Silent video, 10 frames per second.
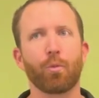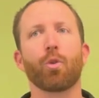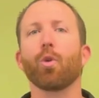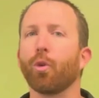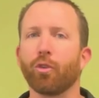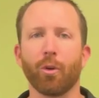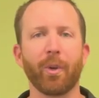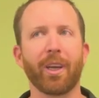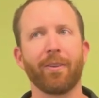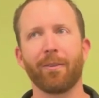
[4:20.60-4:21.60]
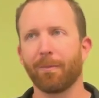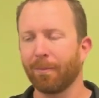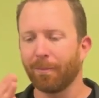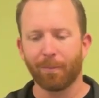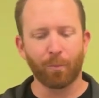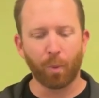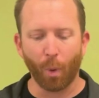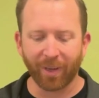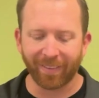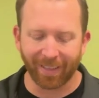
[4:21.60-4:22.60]
crucial because
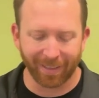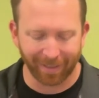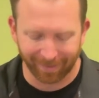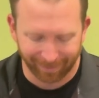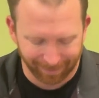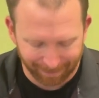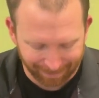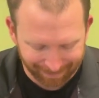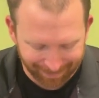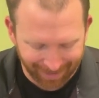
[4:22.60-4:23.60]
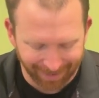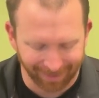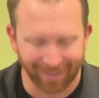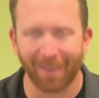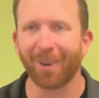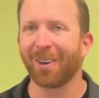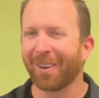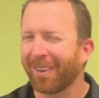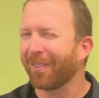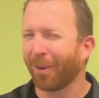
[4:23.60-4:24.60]
pointing it just never
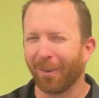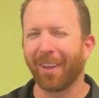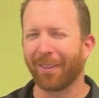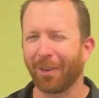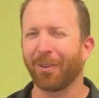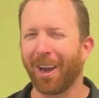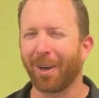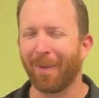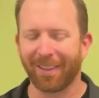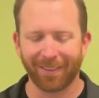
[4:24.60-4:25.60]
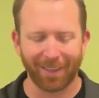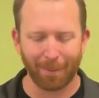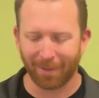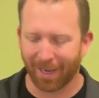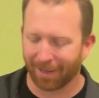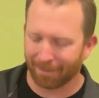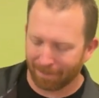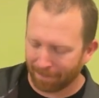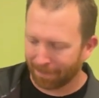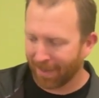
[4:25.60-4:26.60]
turns out that you're talking about the same thing.
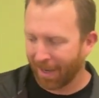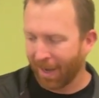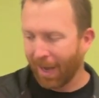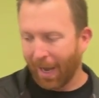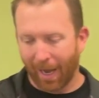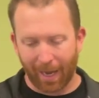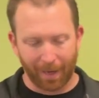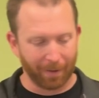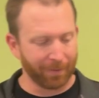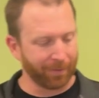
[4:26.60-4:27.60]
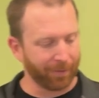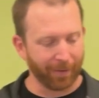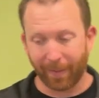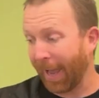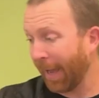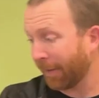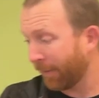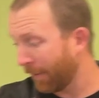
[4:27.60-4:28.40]
To that